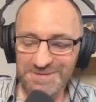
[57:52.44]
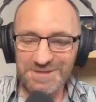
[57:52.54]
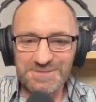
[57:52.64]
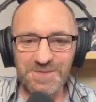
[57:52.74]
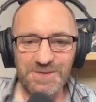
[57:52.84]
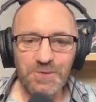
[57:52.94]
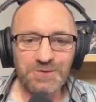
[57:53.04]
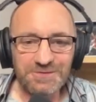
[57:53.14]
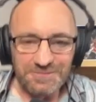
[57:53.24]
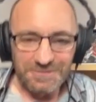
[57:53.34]
it's been
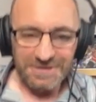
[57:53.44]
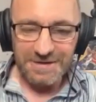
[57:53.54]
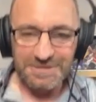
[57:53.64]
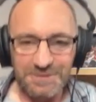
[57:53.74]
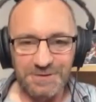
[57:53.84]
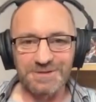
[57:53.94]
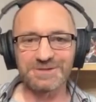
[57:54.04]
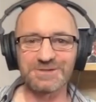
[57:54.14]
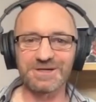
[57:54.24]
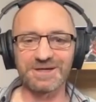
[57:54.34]
wonderful uh, talking to you,